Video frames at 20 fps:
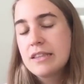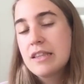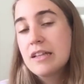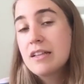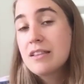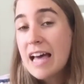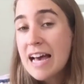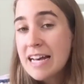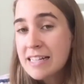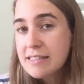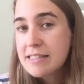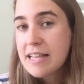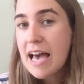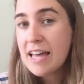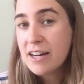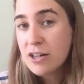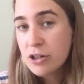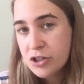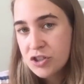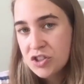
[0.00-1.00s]
the less
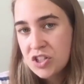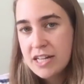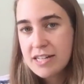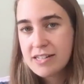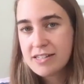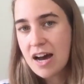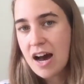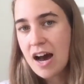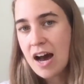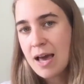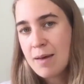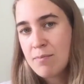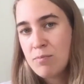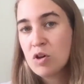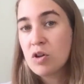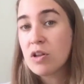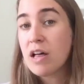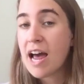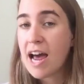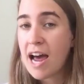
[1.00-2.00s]
energy and time
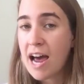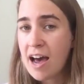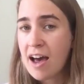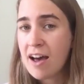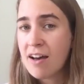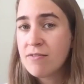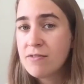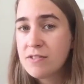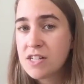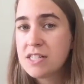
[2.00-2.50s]
you'll have